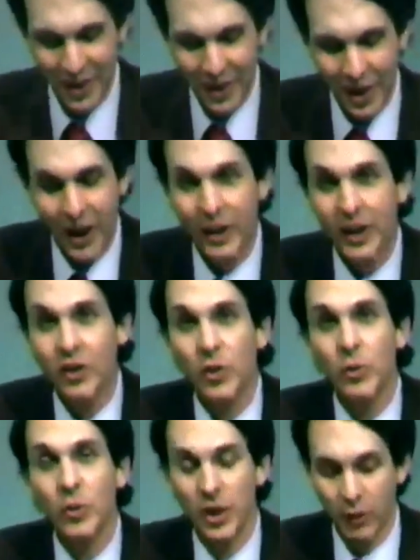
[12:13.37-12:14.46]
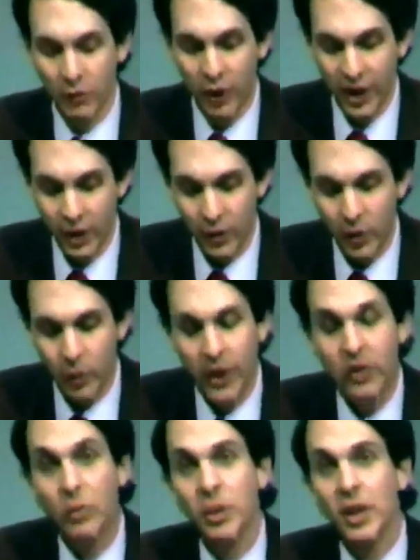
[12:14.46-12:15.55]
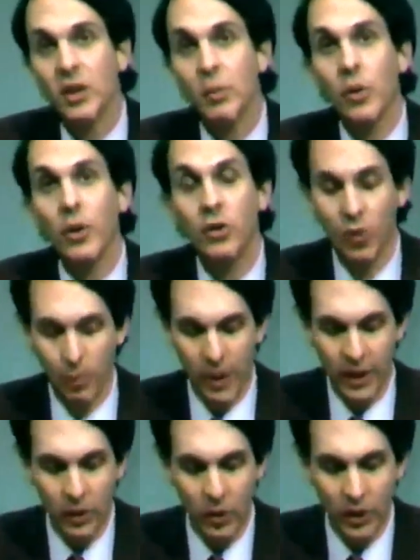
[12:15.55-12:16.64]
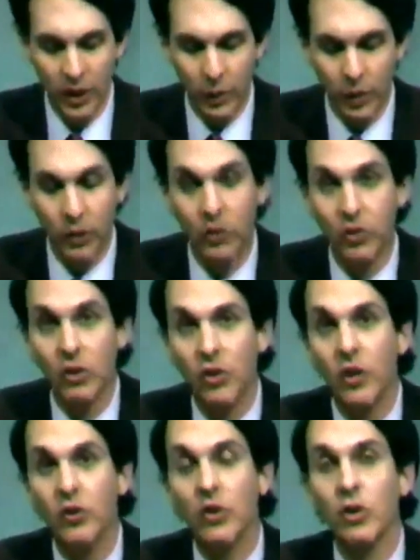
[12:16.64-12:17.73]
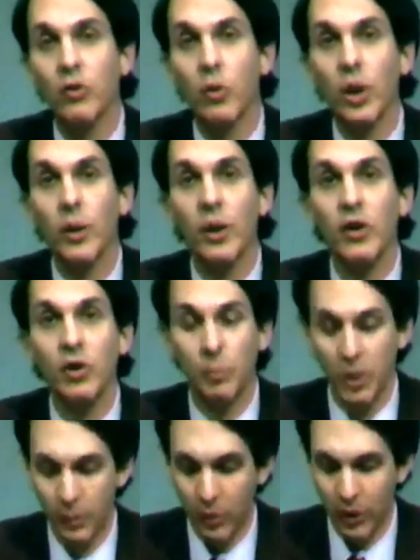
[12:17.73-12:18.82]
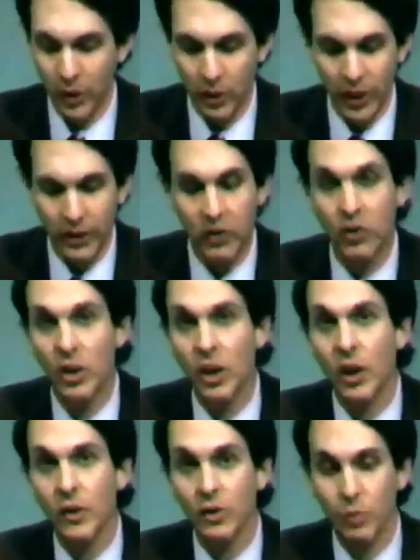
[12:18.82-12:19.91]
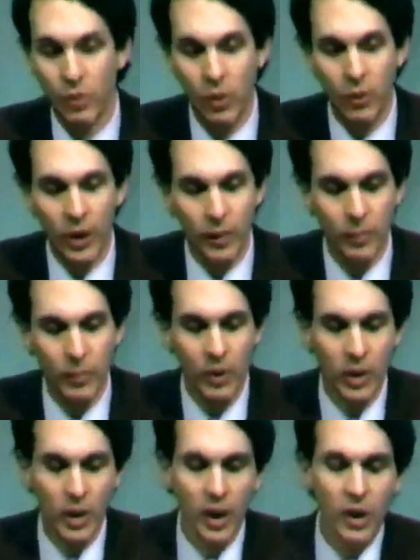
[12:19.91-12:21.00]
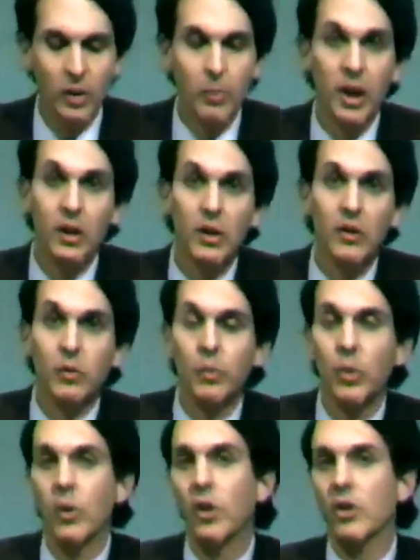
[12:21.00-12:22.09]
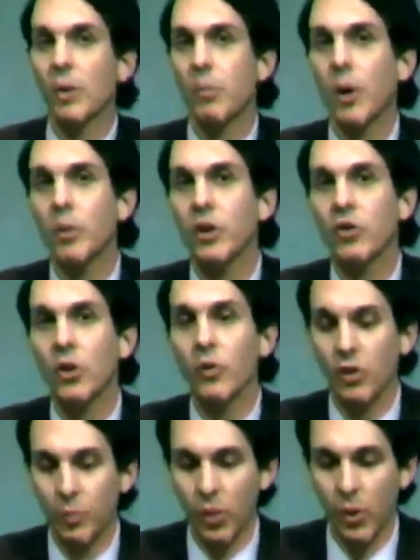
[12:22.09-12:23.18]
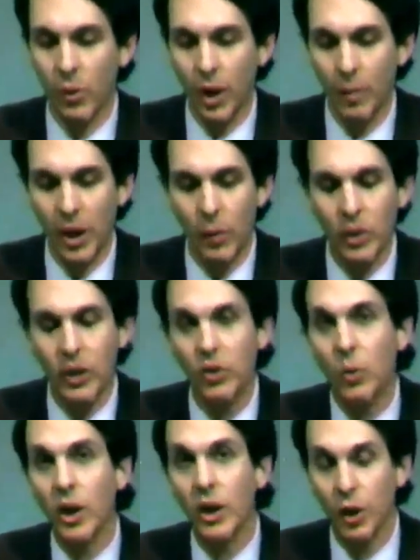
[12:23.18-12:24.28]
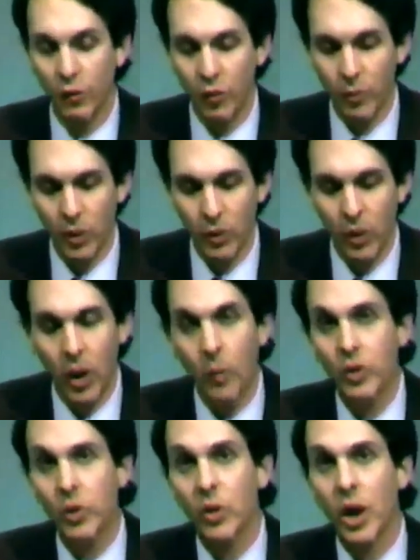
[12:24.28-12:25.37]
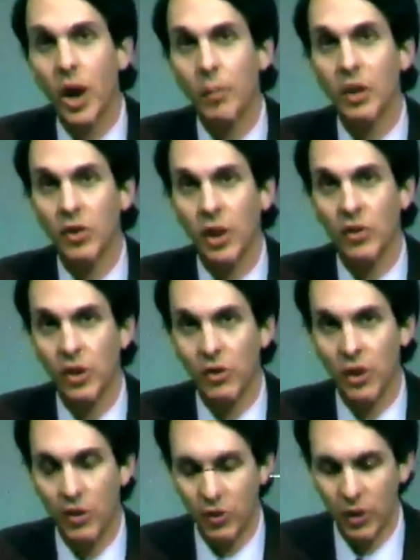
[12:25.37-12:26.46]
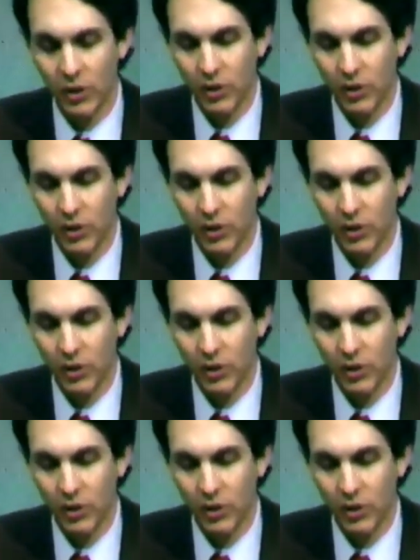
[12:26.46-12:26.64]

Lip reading: I'd like to invite you to write to me at the Marysville Medical Clinic with your suggestions for areas and people that you'd like to see on this program. The Medical Explorer is a public service program, and I really do want to hear from you with your comments and suggestions.